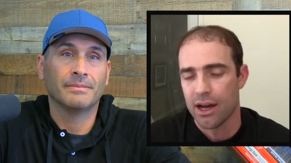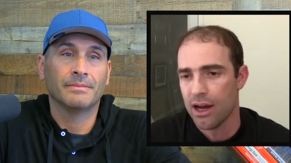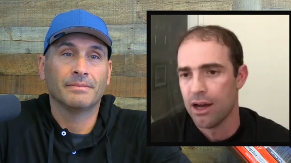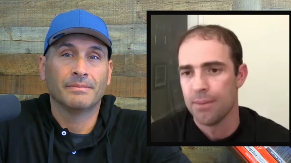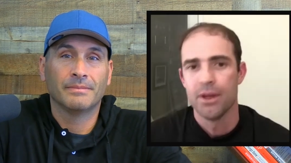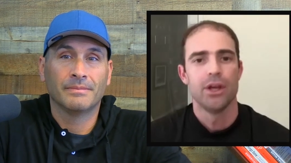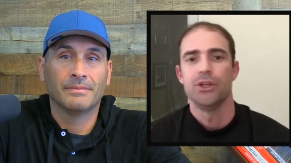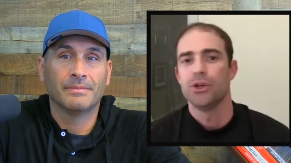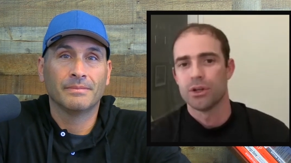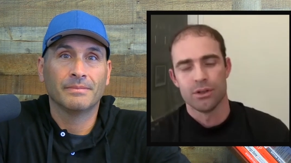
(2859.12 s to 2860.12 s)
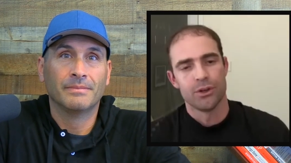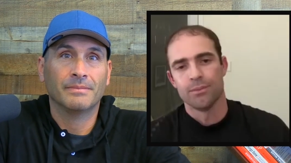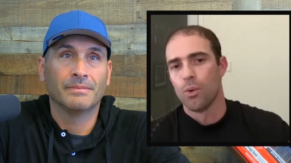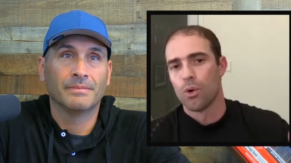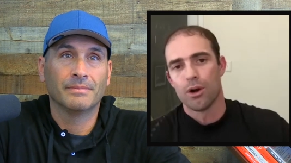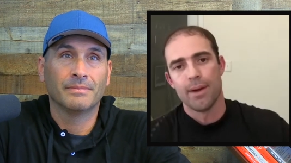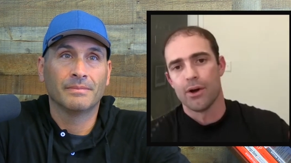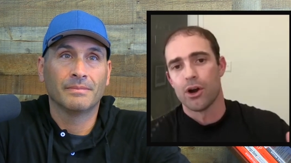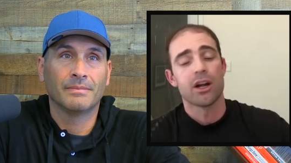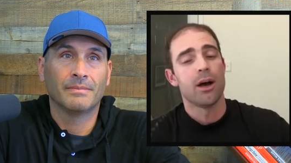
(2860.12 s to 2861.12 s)
Speaker 1: com. You can learn more about
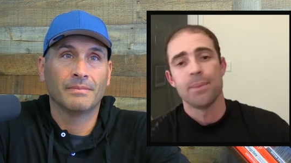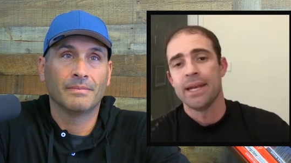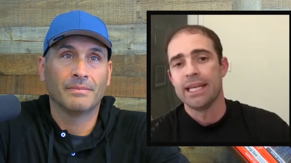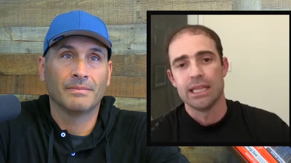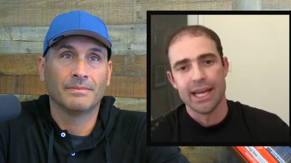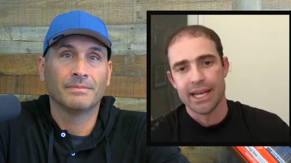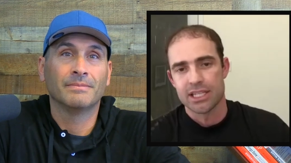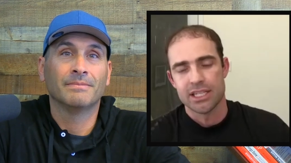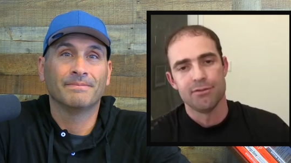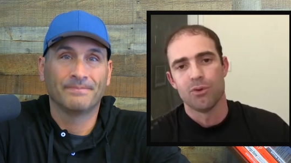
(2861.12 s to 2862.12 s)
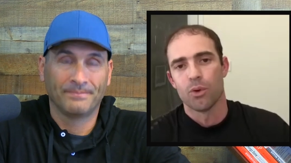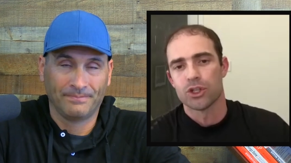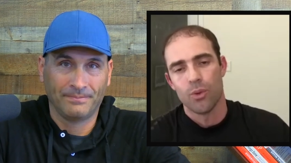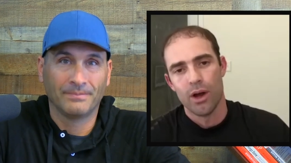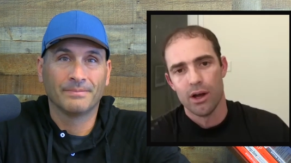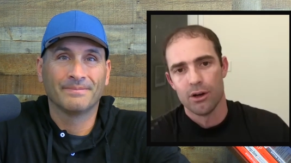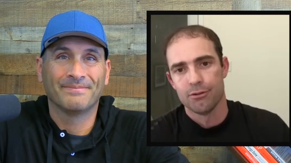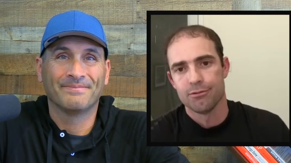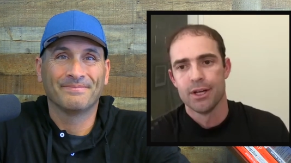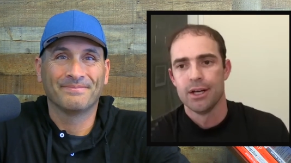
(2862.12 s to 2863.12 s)
our company, Legacy
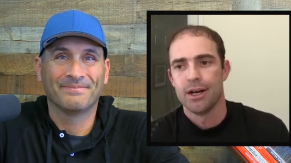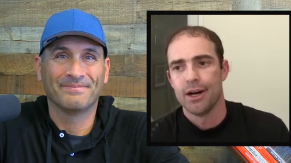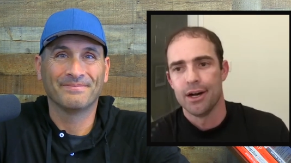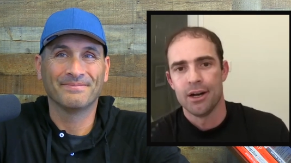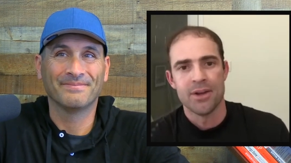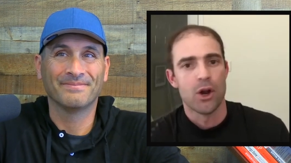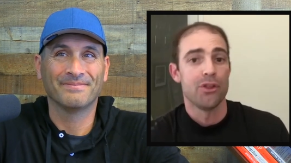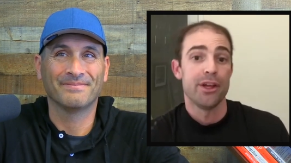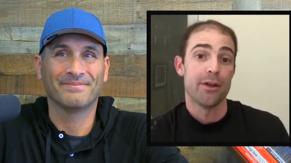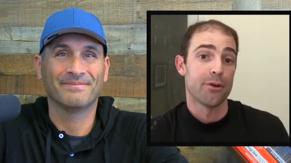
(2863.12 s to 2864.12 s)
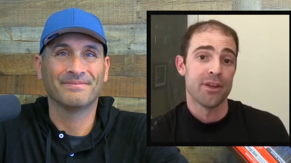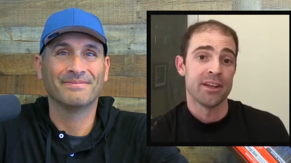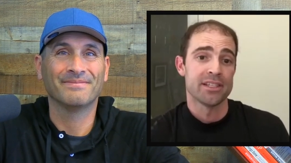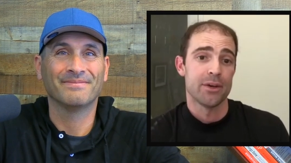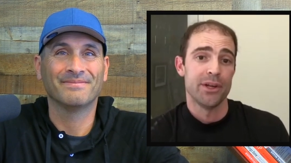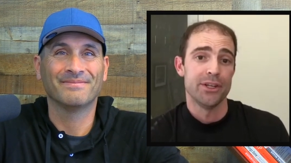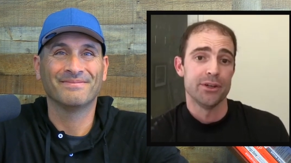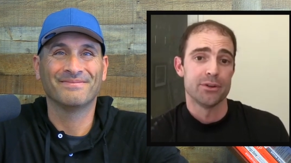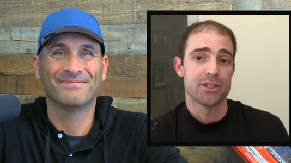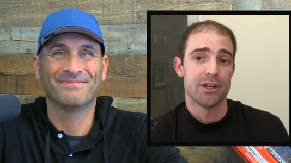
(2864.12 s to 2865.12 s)
412, um, and all the other things that we
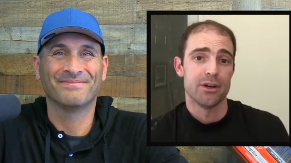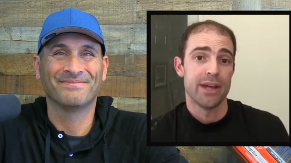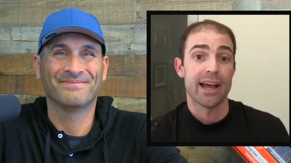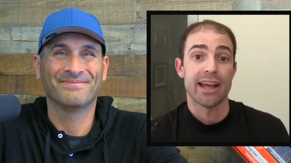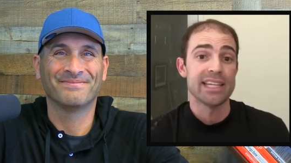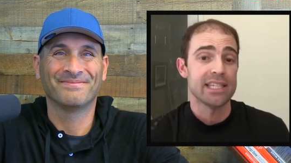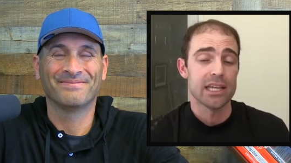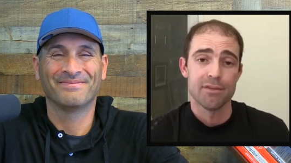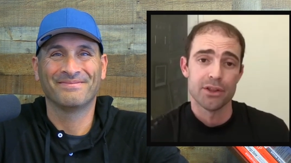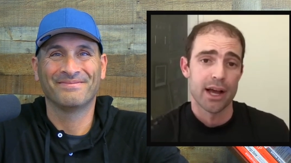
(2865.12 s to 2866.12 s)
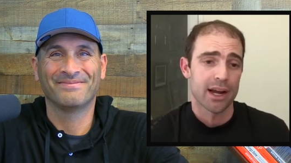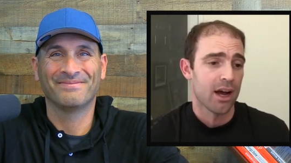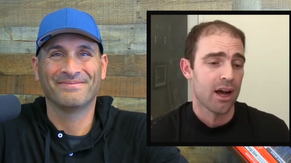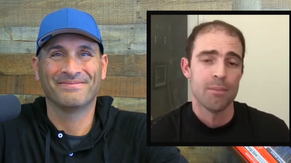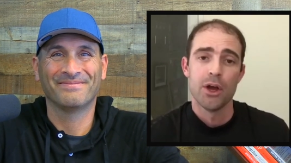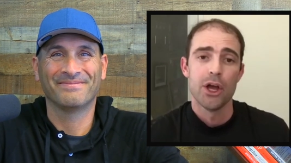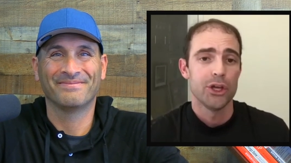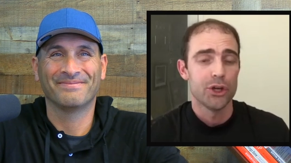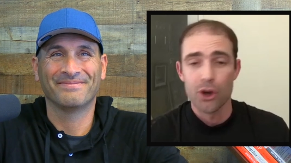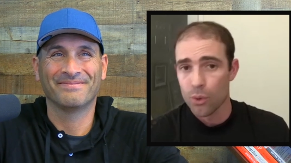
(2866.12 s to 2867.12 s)
do. So, yeah, CaseyCavell.com.
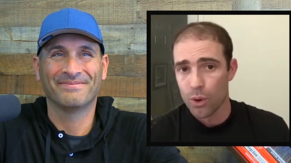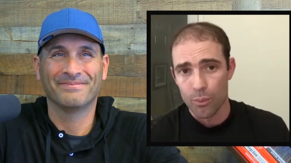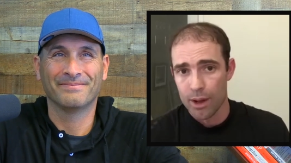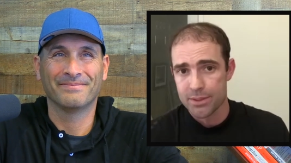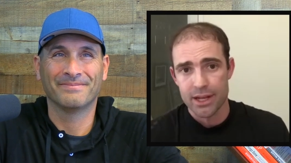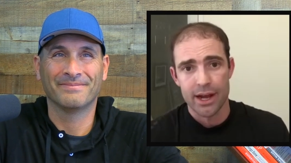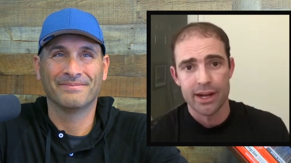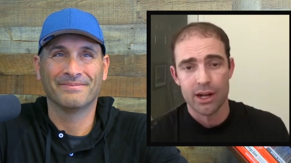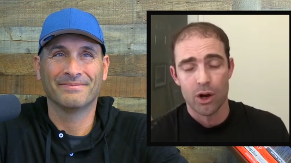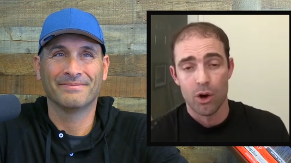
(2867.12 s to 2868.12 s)
You go to our website,